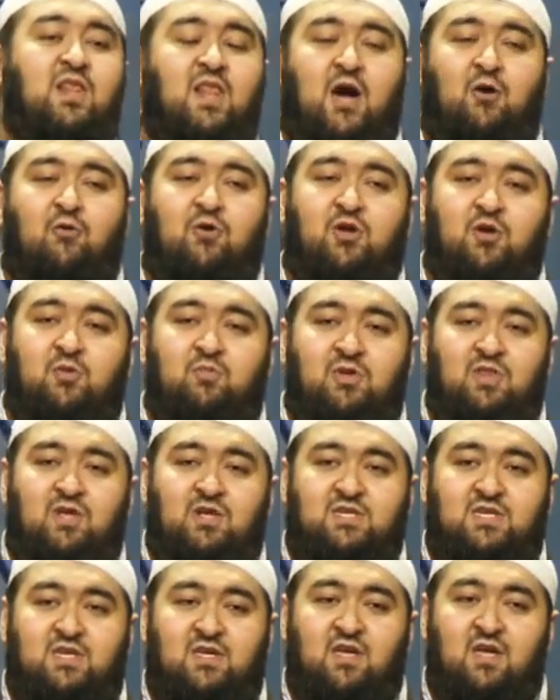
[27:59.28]
in our
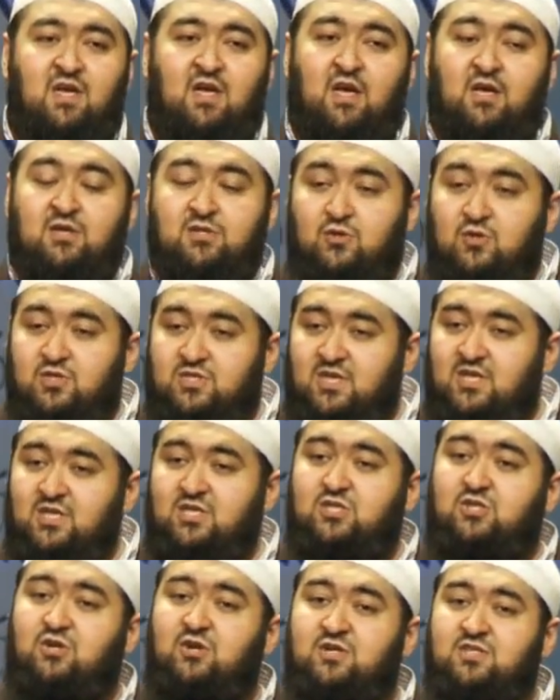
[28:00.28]
community. So
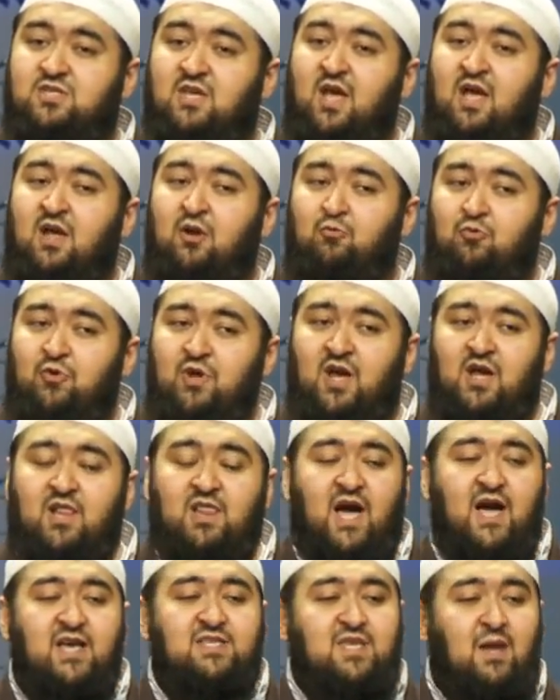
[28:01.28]
sisters,
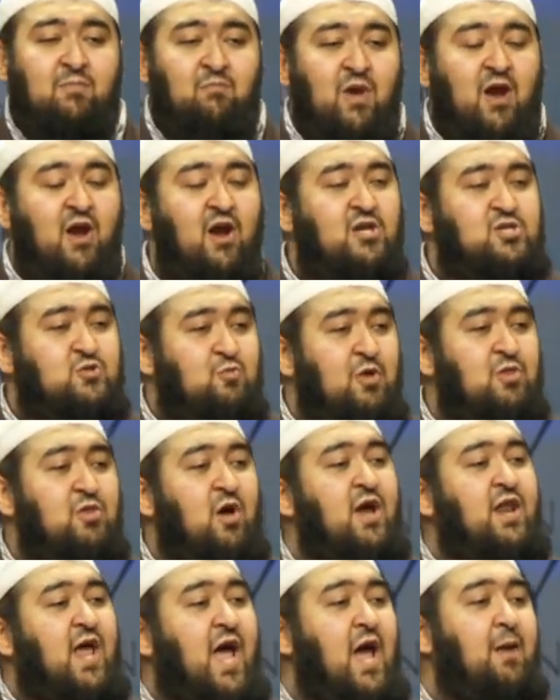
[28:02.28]
realize that marriage will
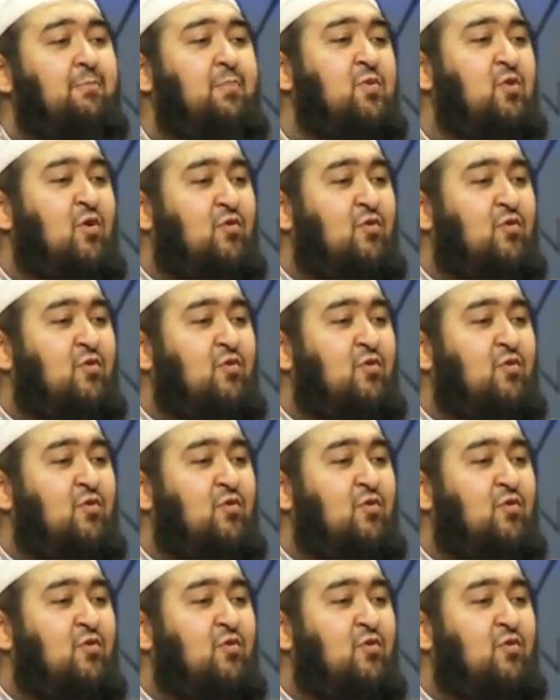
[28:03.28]
not happen